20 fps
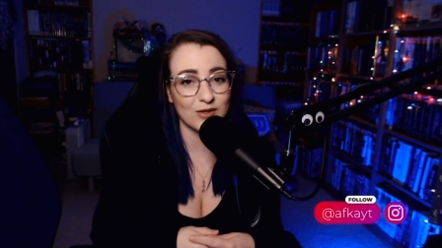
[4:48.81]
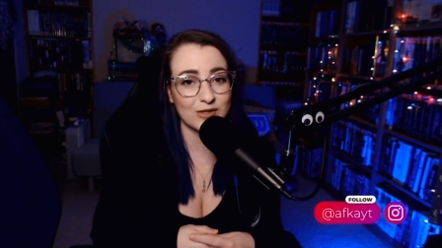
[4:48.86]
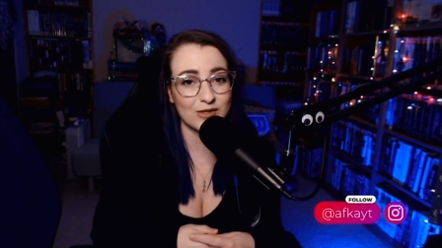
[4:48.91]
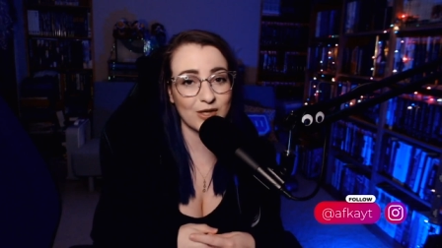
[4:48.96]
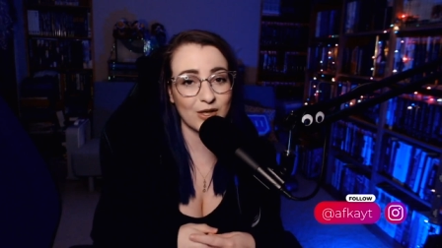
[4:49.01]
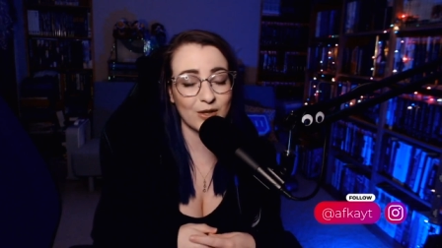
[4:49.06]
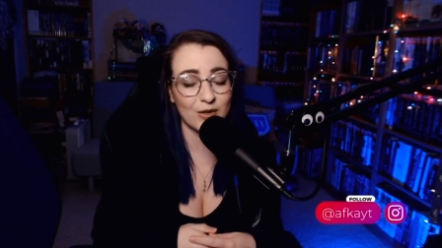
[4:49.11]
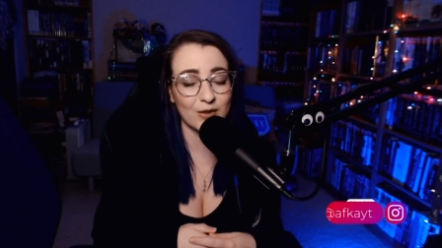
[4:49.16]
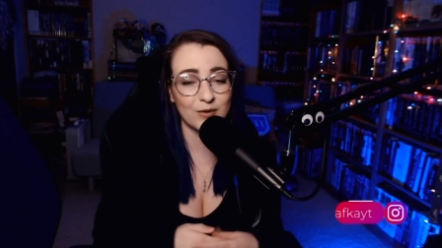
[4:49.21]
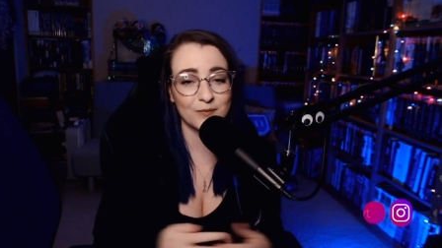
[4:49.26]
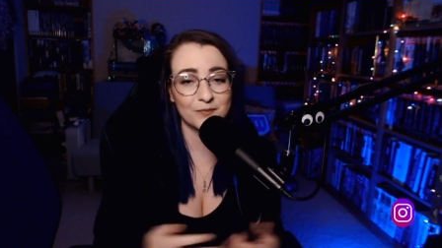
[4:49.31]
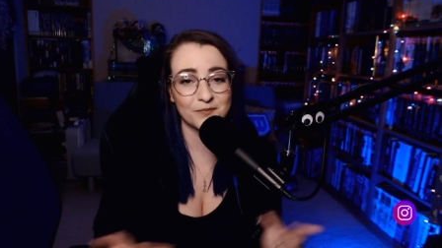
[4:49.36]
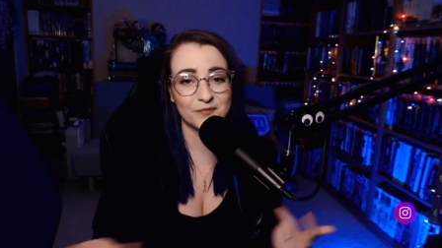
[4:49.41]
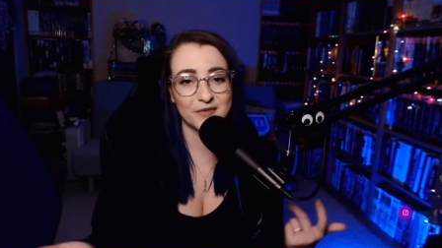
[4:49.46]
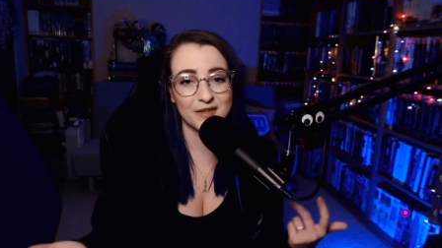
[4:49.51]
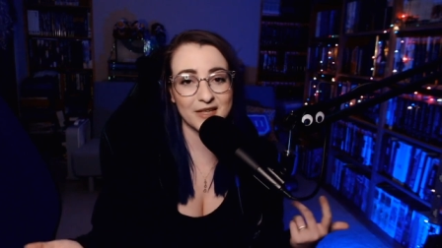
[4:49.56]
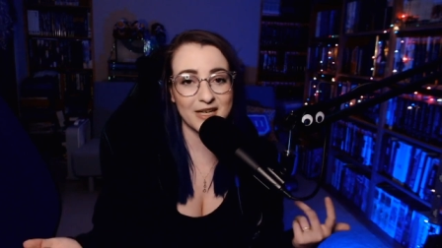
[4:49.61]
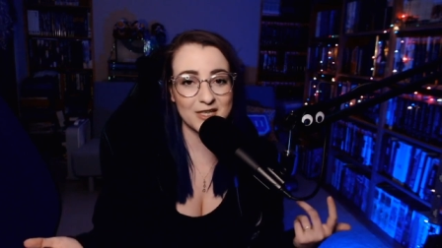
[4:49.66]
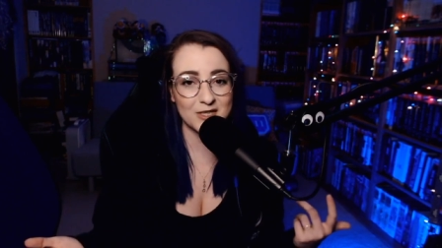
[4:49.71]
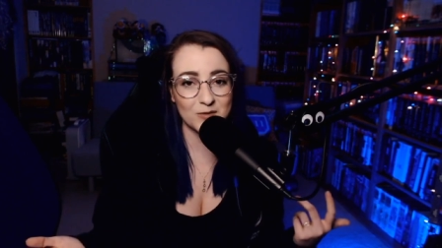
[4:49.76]
So
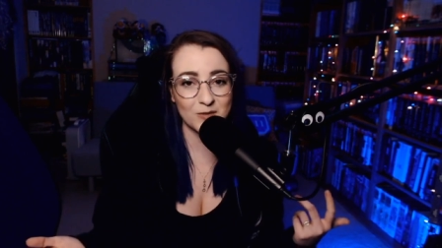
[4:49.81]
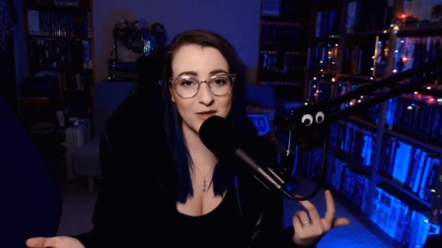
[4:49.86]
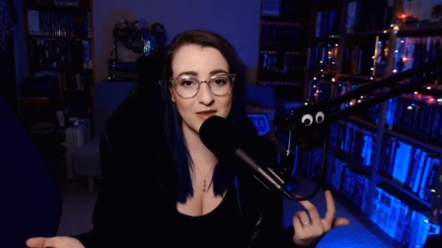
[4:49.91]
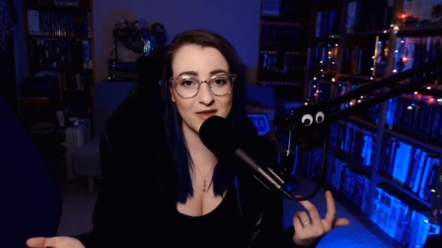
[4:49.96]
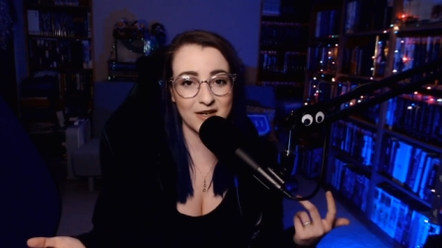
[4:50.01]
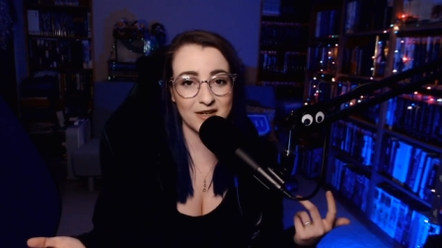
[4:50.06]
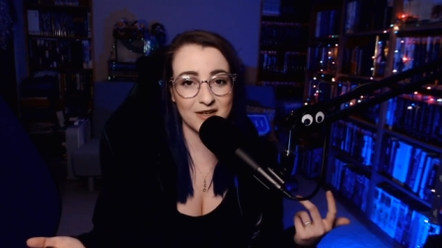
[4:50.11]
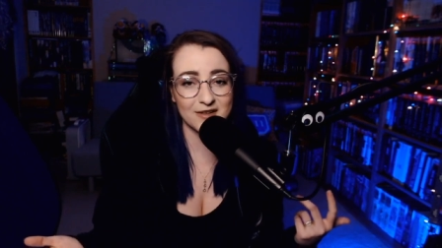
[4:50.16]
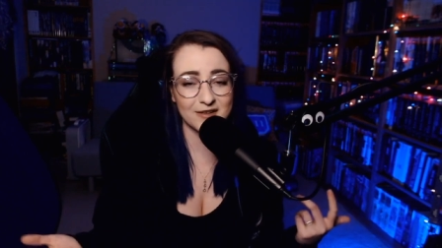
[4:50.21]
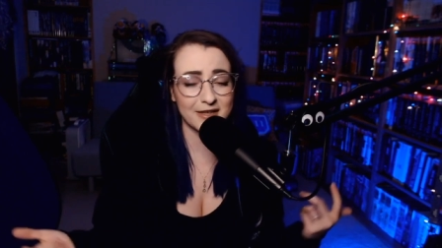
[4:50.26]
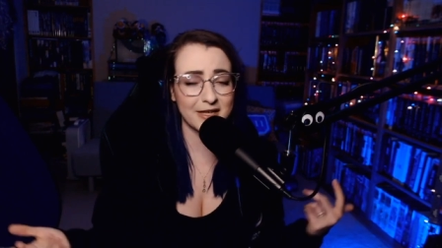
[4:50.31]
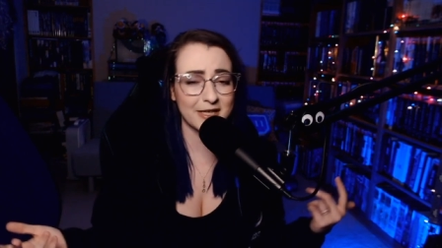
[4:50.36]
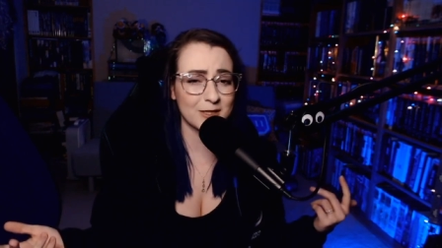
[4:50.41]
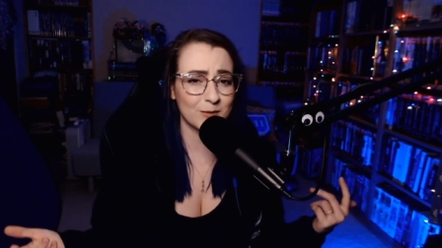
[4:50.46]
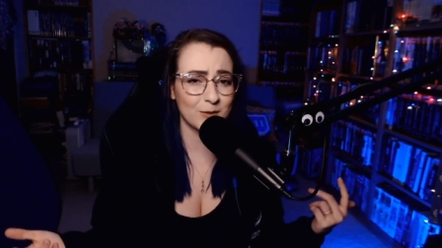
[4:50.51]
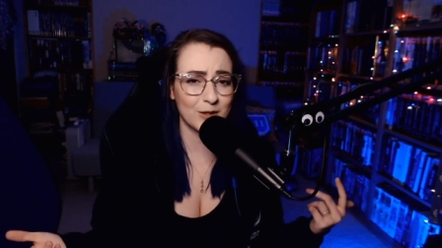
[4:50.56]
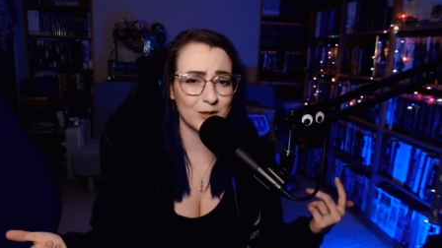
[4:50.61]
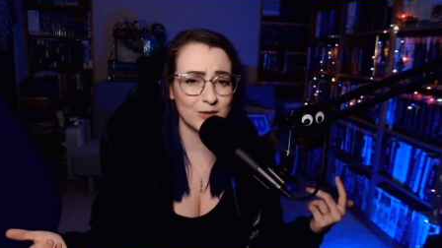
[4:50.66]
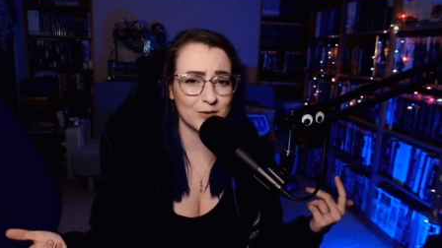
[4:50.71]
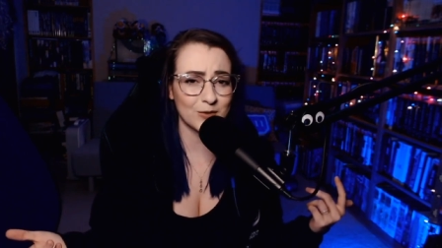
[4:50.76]
catch me there,
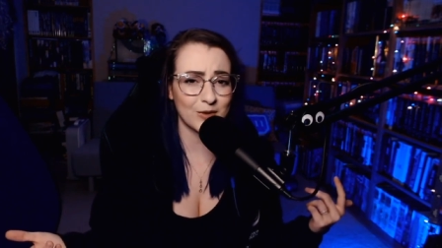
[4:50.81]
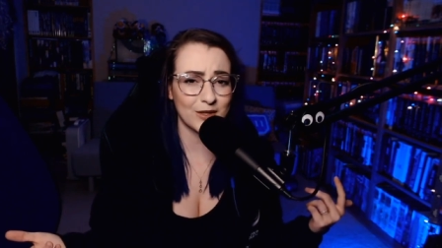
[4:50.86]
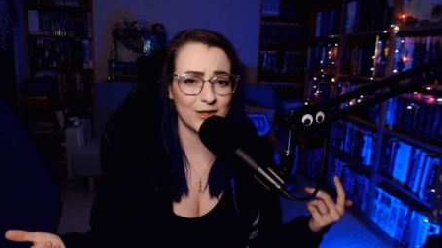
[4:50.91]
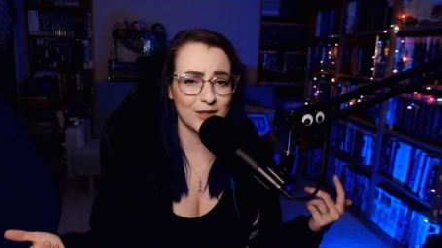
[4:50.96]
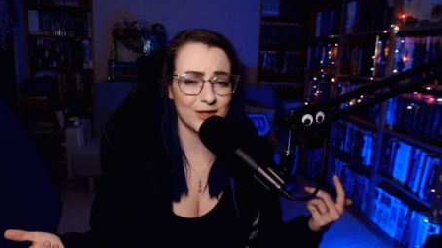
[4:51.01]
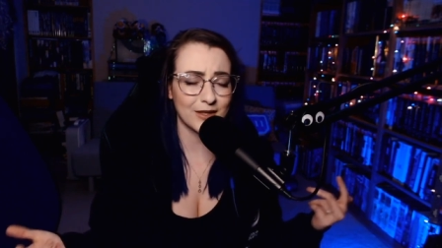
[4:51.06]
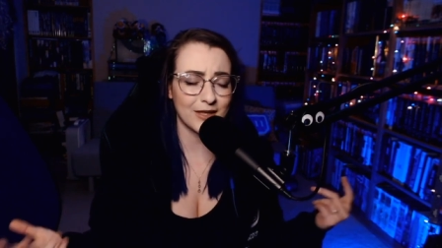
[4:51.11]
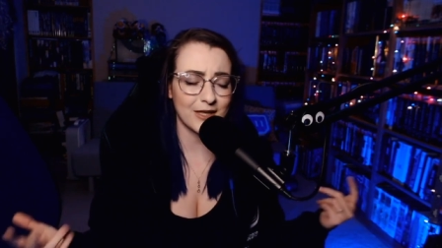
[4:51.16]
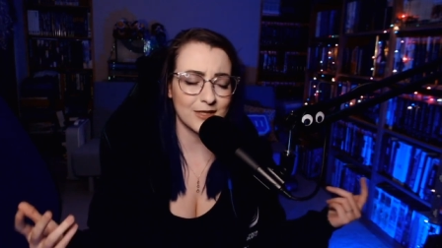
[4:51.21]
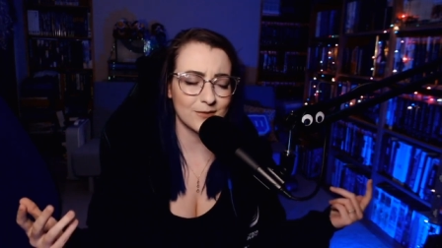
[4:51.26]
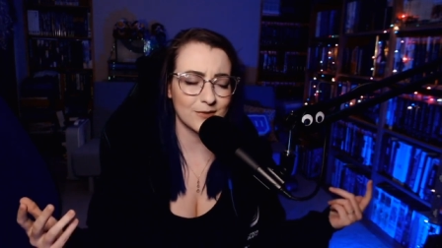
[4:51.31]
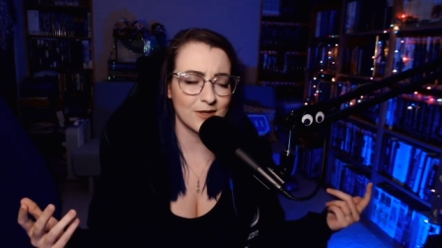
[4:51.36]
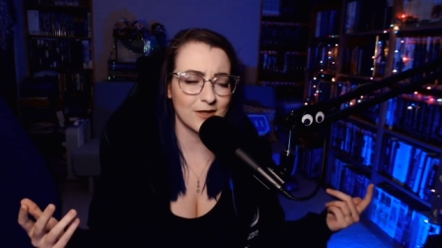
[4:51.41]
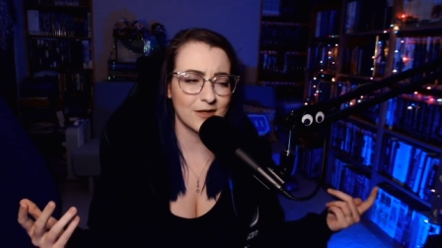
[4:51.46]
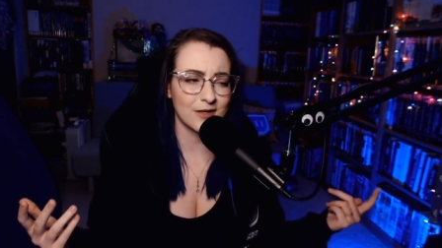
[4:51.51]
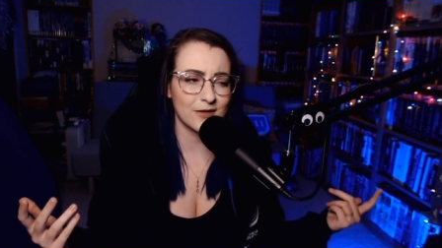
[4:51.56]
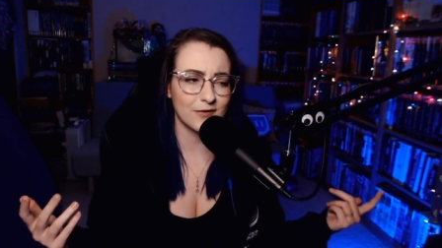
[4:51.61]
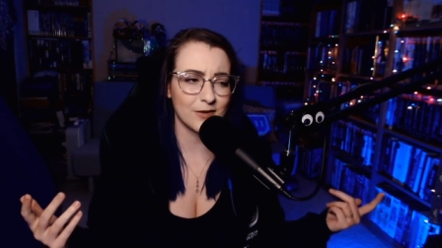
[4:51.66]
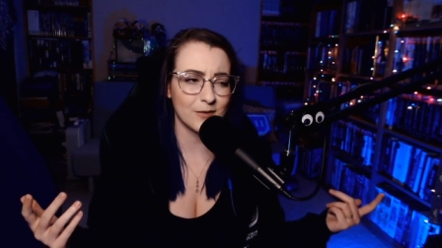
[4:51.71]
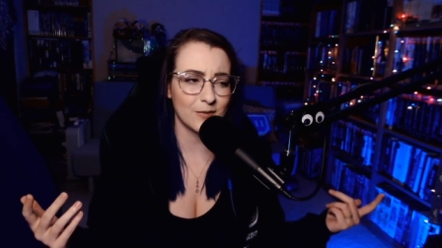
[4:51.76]
catch me on Twitter, catch me
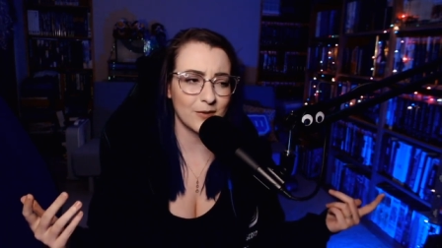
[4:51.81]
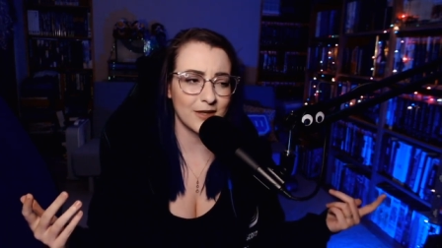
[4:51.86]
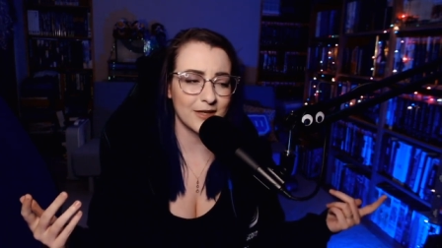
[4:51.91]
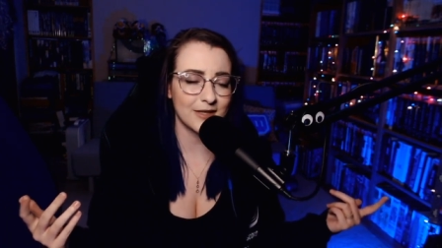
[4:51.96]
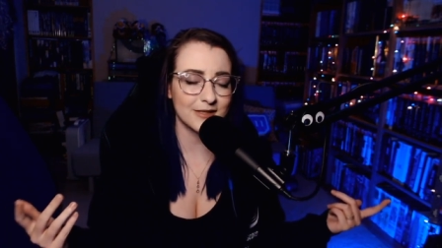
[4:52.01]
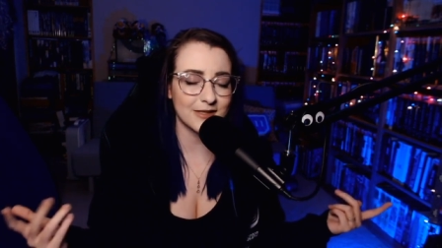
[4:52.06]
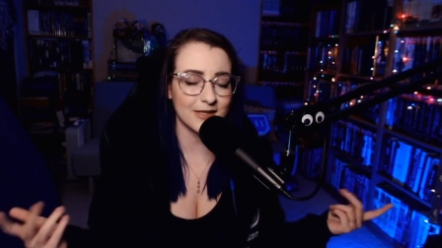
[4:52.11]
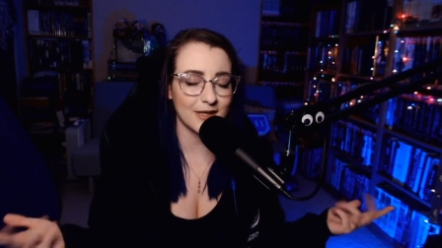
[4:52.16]
all over the place.